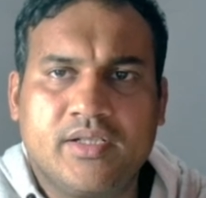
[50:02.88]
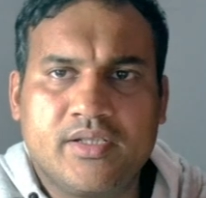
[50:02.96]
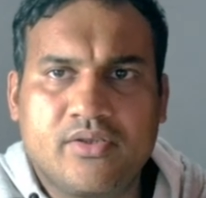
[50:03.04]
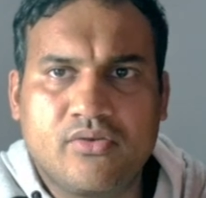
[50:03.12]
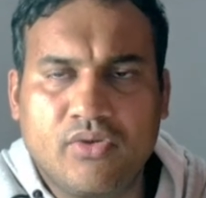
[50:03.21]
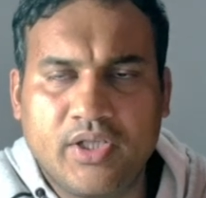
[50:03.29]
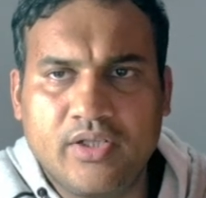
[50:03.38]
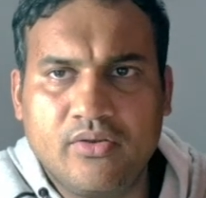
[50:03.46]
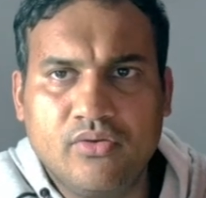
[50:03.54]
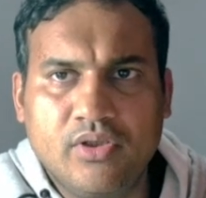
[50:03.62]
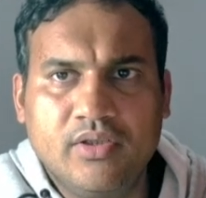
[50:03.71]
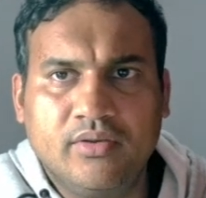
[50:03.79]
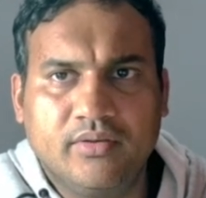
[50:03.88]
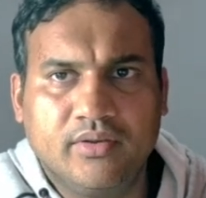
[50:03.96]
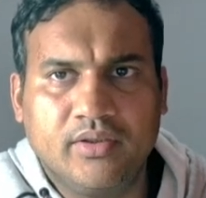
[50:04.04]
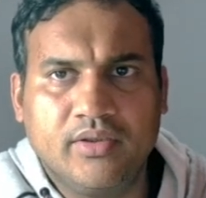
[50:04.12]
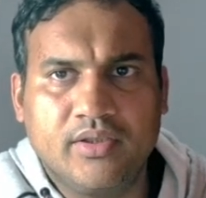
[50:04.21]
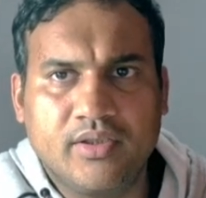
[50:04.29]
is quite good
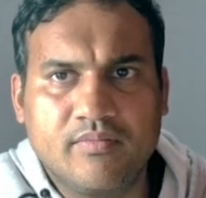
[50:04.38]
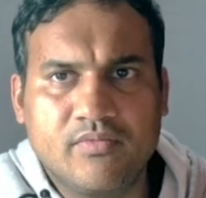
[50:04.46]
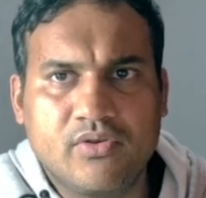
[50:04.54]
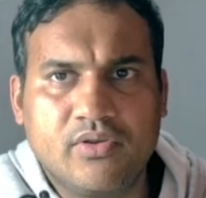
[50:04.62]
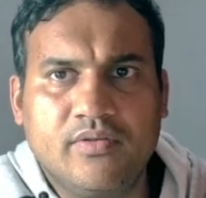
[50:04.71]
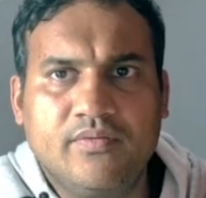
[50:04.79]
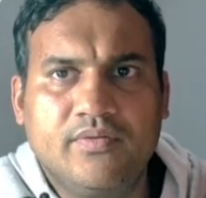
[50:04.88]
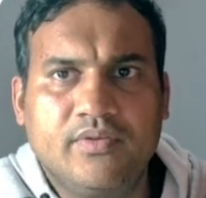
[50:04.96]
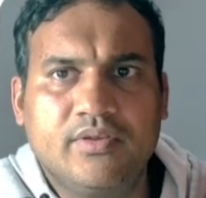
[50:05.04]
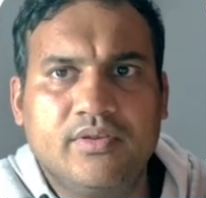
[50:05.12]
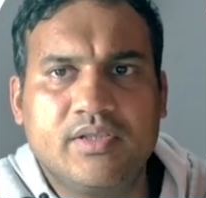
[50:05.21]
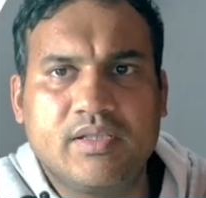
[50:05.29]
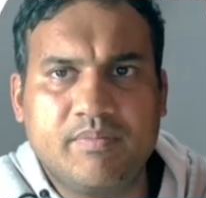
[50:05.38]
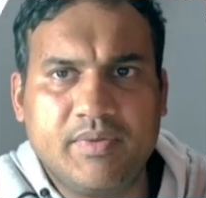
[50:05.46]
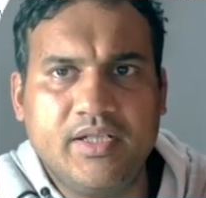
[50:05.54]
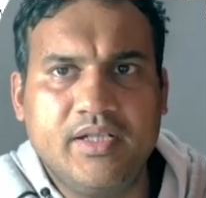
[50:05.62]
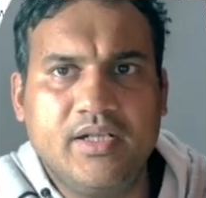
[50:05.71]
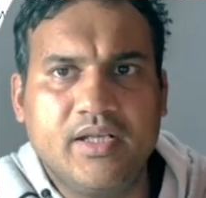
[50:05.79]
in terms of
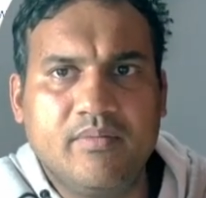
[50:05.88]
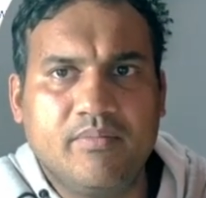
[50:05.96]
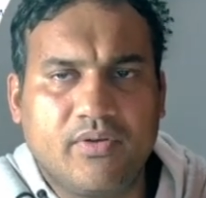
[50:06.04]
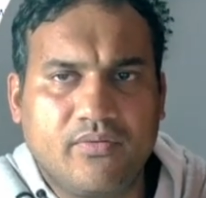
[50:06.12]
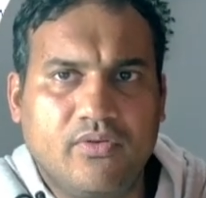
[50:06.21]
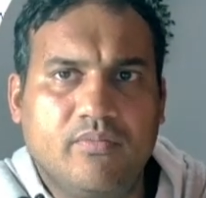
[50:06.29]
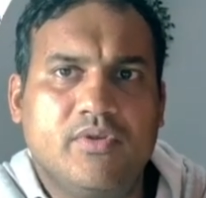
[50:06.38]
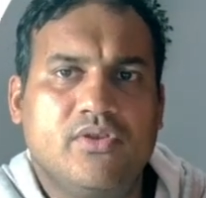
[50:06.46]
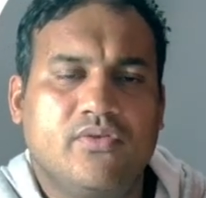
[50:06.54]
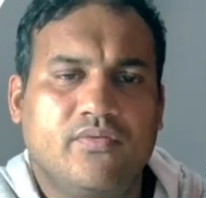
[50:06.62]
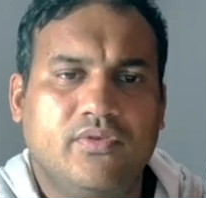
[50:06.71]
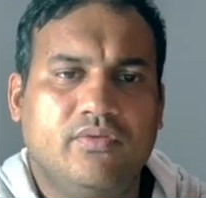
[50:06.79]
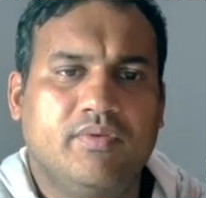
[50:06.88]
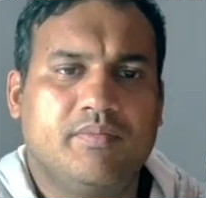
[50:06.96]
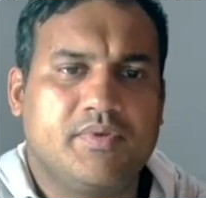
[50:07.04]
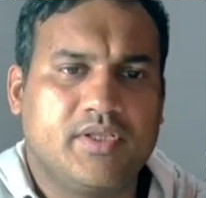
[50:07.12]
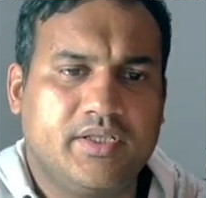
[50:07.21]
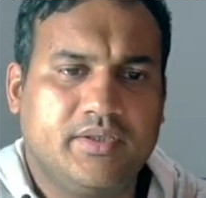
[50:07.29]
speed and performance of your
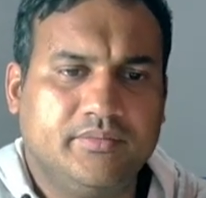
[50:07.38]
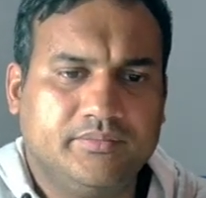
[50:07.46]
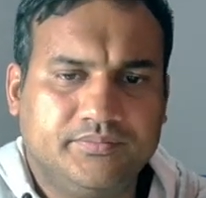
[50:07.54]
website.